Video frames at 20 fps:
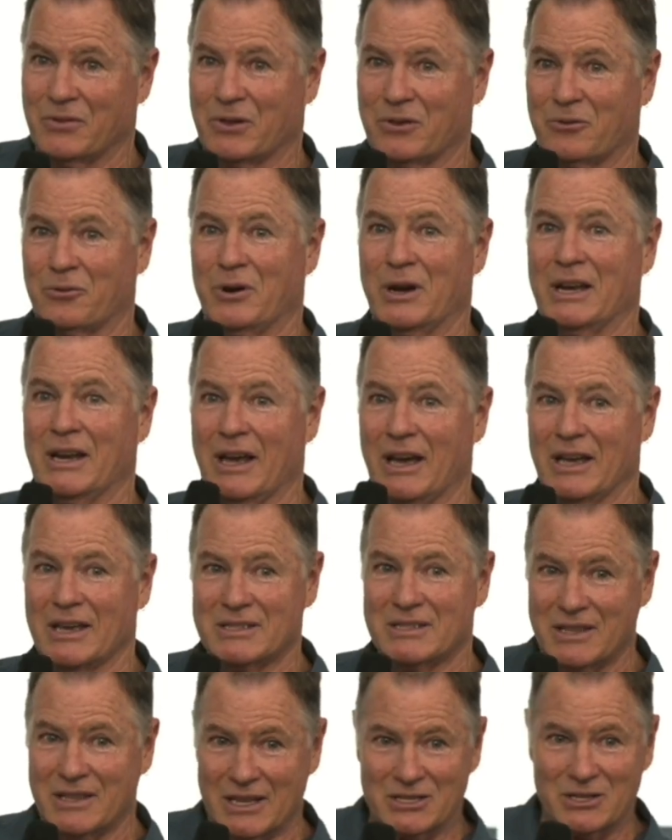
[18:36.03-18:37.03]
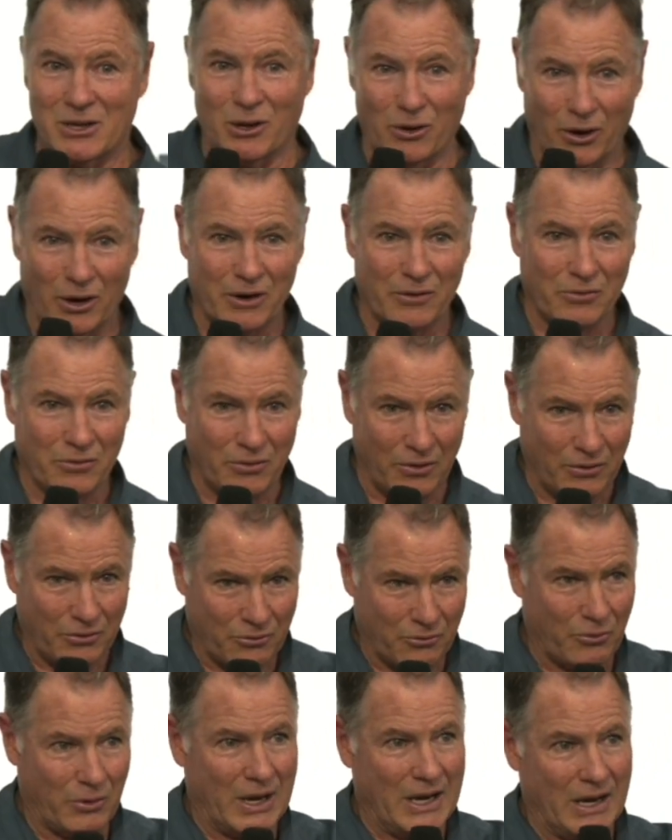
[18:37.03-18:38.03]
for three days. There's a lot of
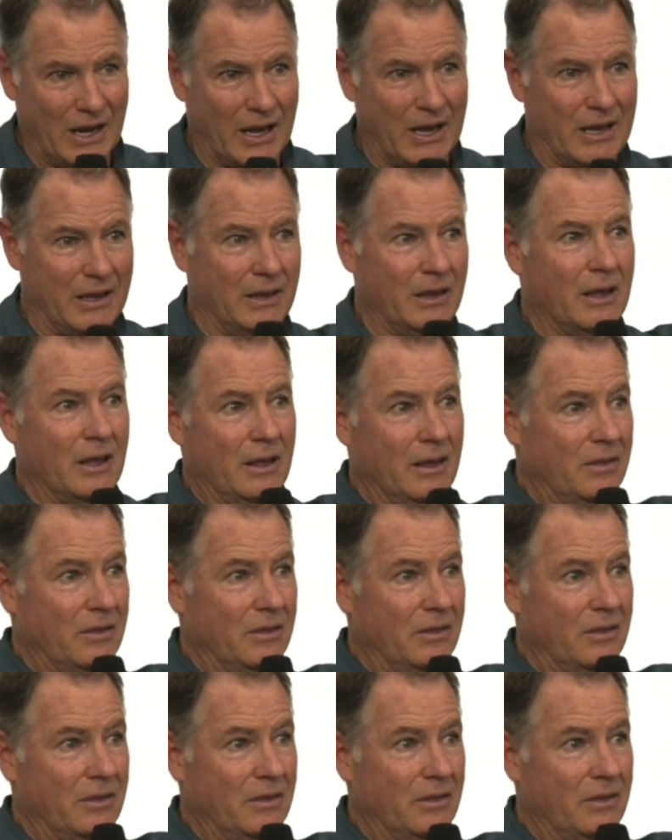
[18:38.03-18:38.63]
three day